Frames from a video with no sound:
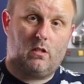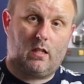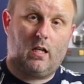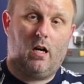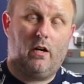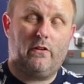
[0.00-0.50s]
to the
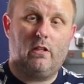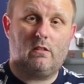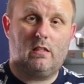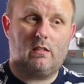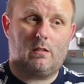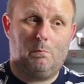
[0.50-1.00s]
car
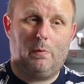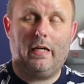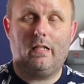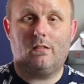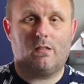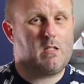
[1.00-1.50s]
using some
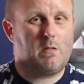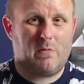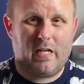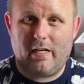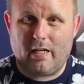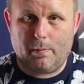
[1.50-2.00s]
pins and some
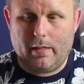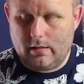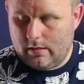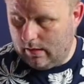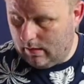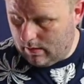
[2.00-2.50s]
Technic
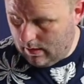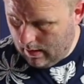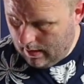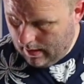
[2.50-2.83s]
pieces